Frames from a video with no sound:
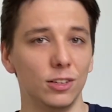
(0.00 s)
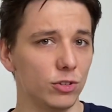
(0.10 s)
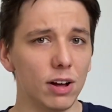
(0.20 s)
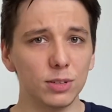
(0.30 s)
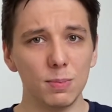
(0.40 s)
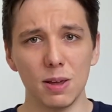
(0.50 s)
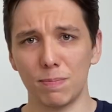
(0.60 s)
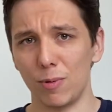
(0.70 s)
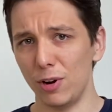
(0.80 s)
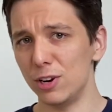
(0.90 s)
turned out to be a
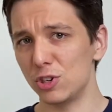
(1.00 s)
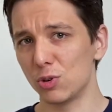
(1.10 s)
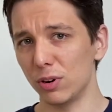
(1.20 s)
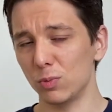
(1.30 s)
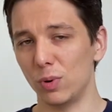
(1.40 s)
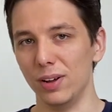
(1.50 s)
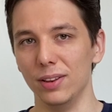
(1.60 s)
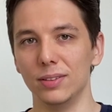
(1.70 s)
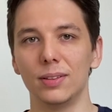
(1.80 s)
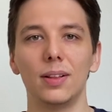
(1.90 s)
pretty short one.